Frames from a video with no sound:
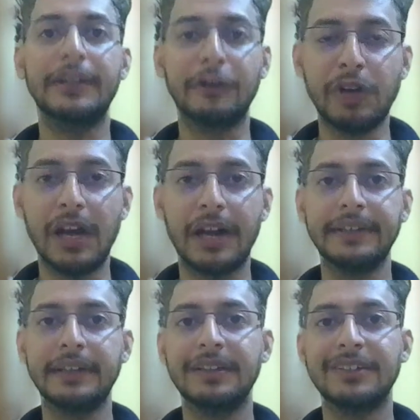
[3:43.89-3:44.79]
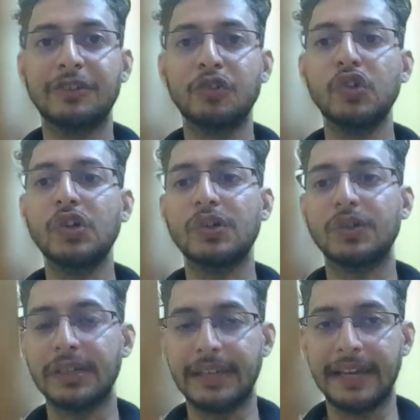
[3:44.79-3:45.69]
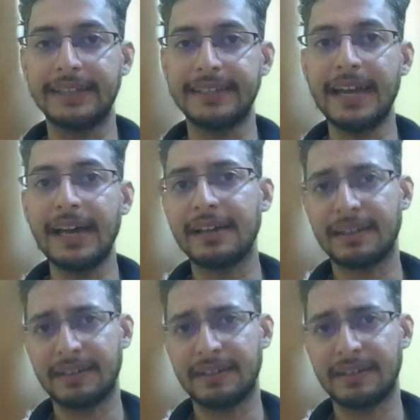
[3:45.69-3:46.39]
require to get the